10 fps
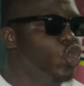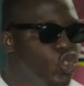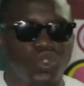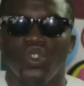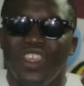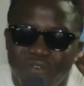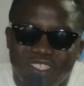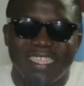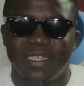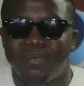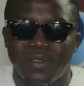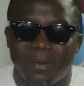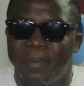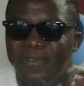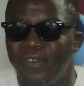Don't you even think the problem
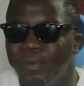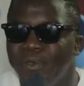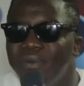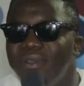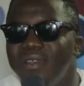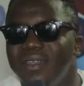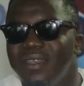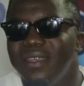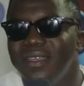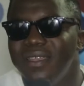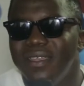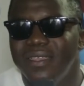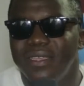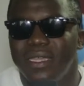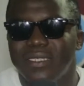might be from you?
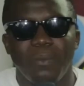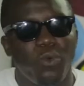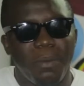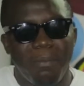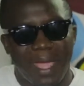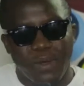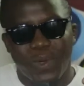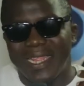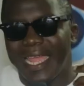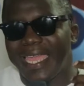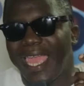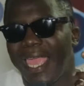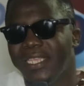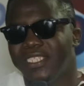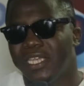Yes, some women we are like
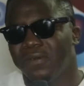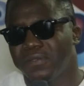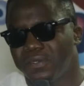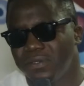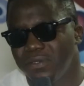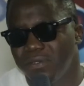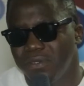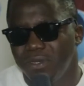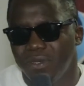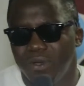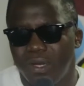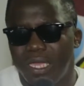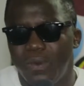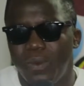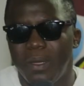angels.
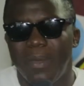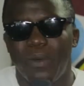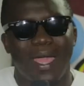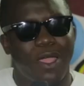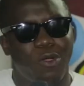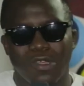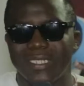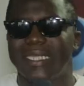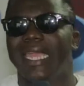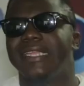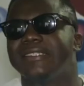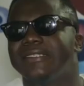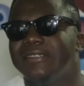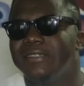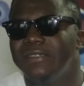Okay, women we are God
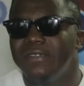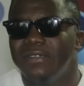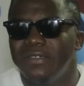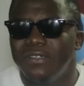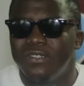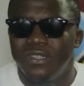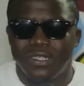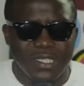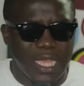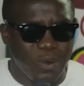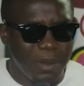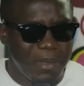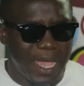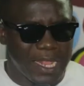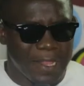sent. You understand?
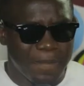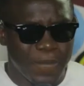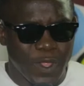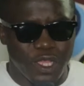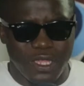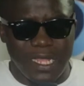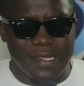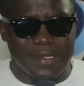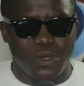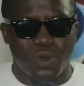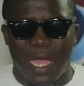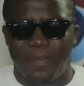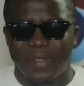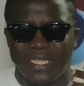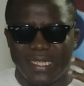Women, ladies, they don't
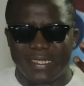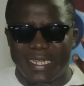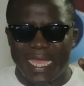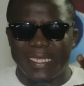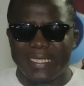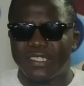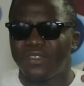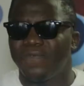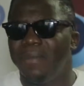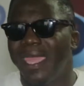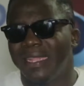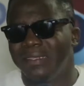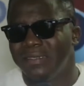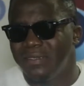appreciate the essence of men.